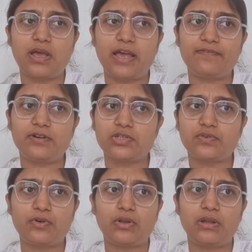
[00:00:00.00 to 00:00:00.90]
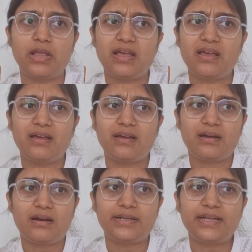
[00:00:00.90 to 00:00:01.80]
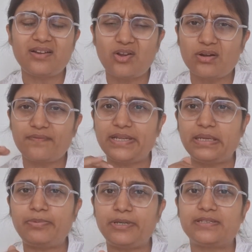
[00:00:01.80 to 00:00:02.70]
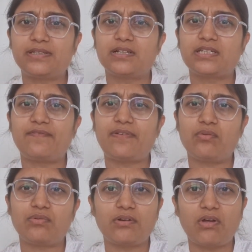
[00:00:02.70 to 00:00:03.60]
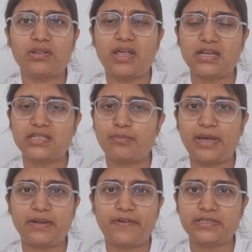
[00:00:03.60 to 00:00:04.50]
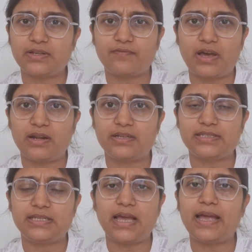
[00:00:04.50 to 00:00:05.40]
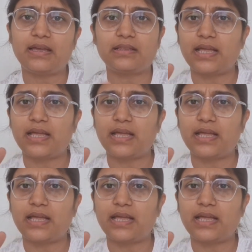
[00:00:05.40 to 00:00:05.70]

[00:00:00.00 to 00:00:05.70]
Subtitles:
I first of all did a lot of deep research and found out all the ashtakam in Varanasi.